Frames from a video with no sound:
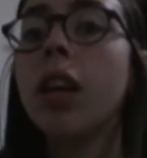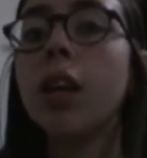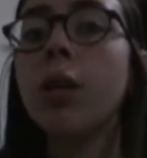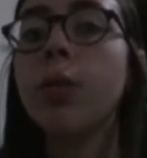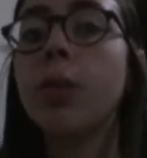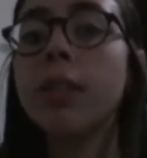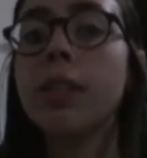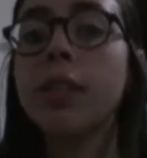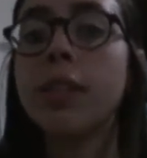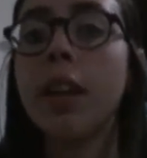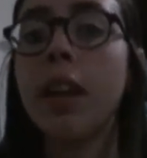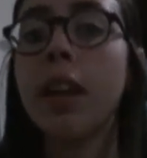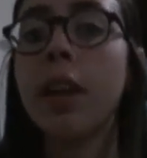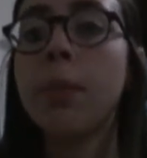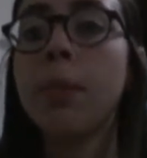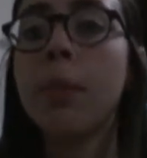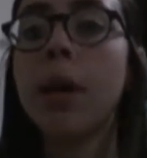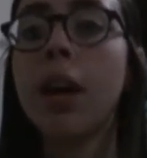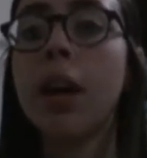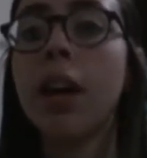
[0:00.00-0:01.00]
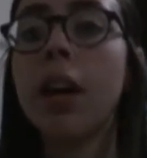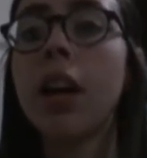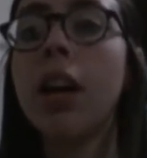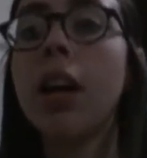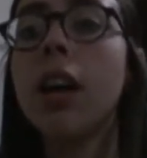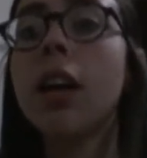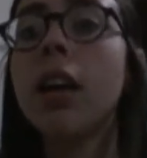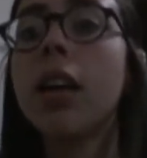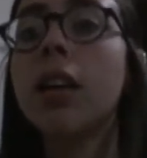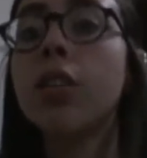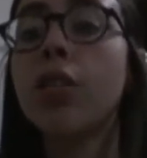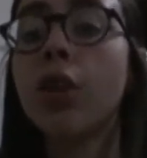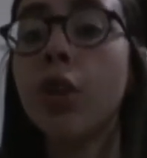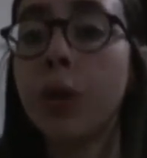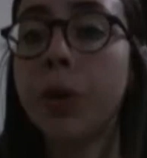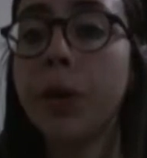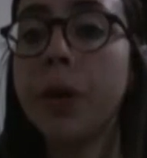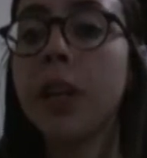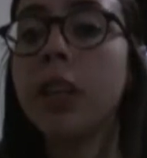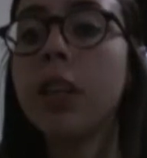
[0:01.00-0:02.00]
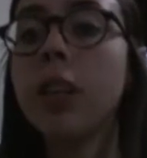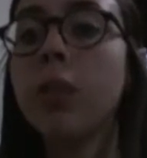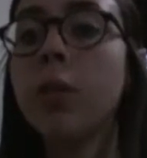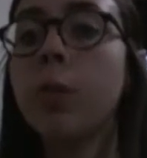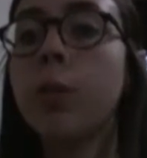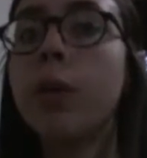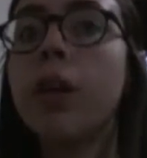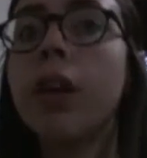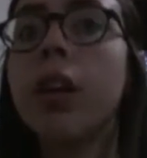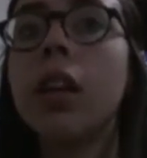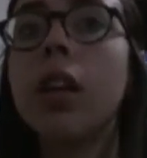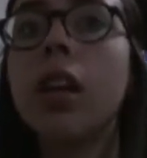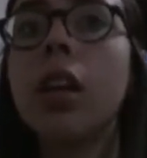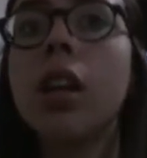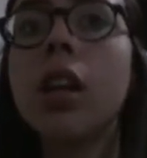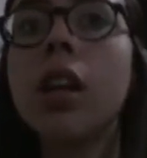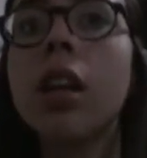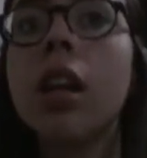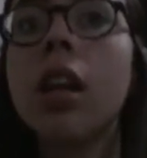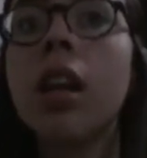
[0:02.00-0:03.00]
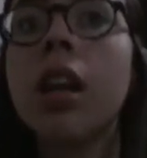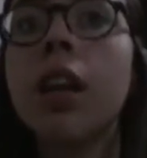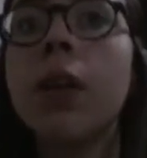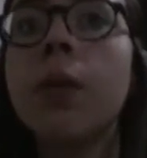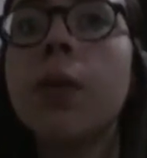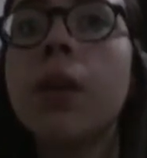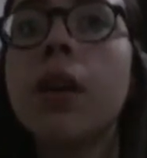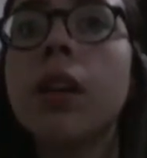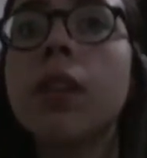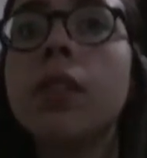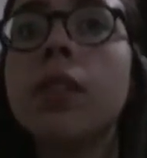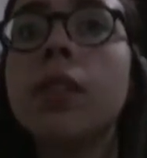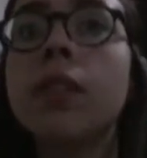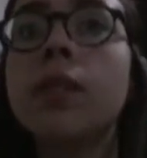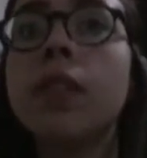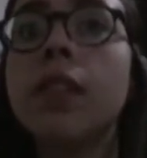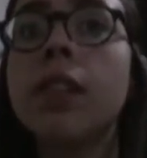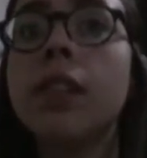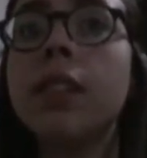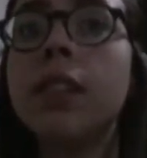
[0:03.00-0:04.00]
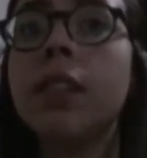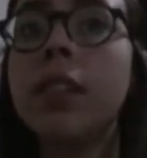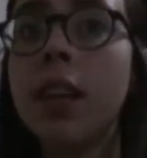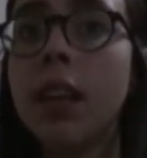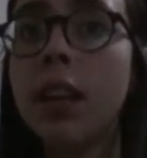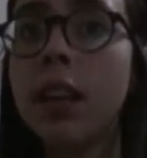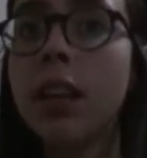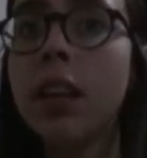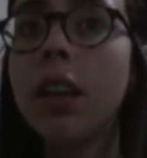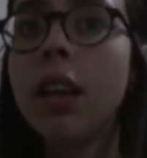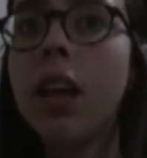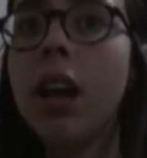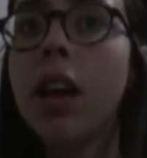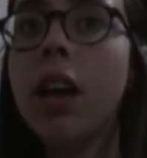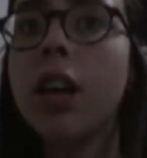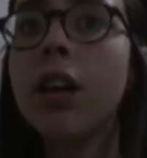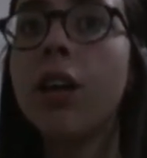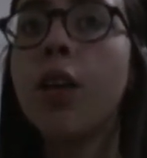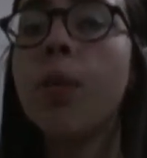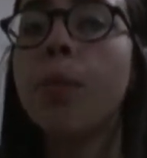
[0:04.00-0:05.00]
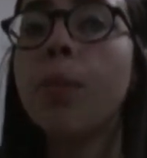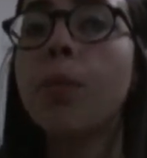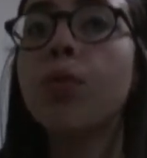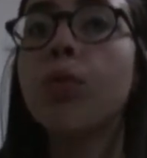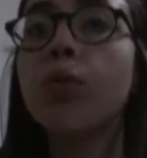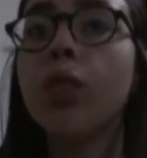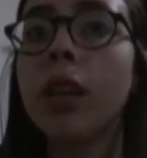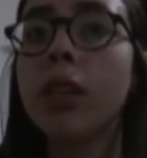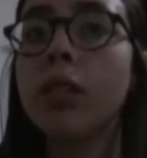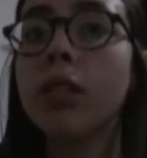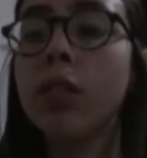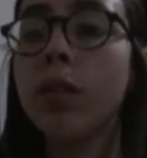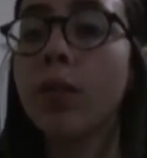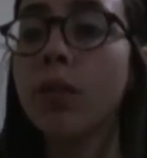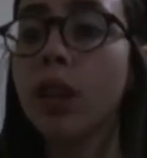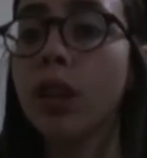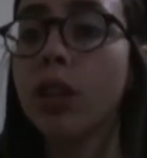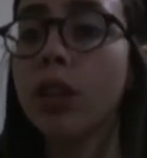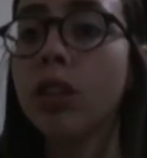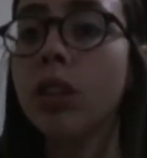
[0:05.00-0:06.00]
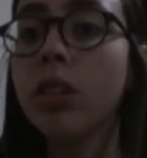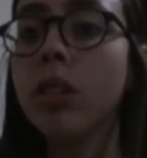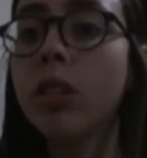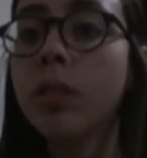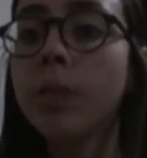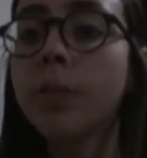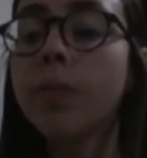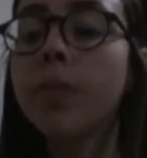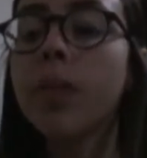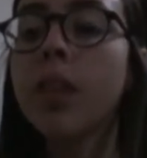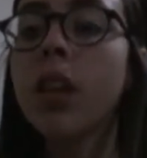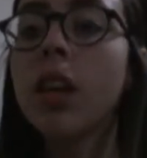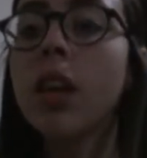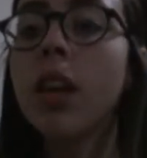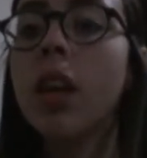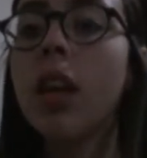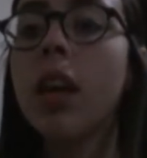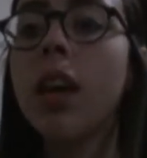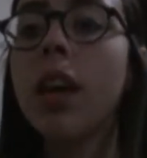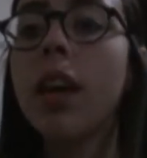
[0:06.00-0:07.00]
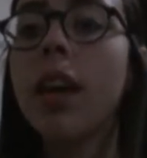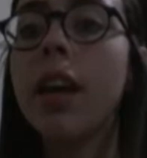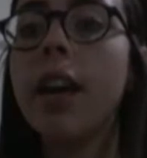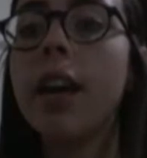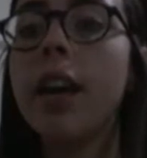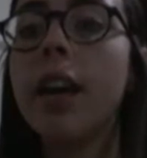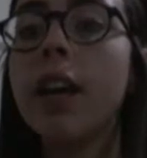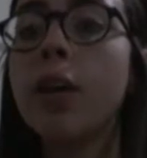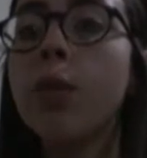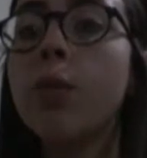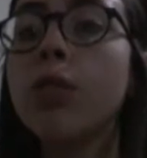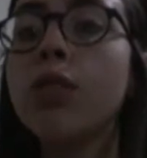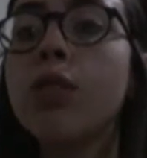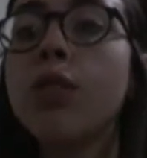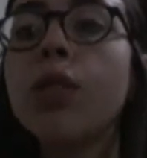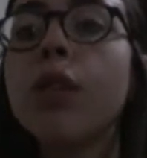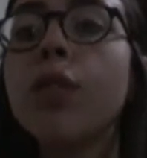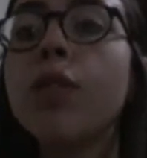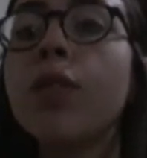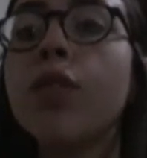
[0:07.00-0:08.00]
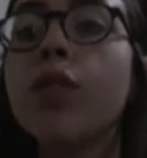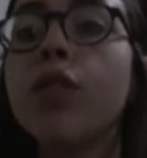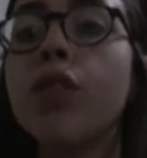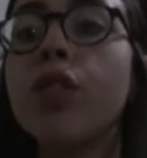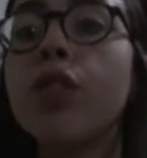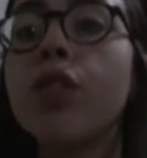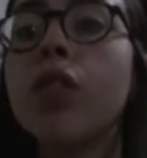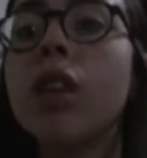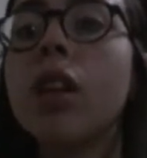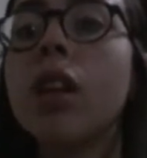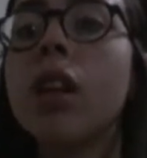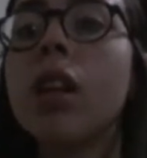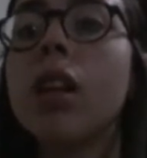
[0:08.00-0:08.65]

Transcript: It was said by Dorian when he was visiting an opium den of London. He was looking for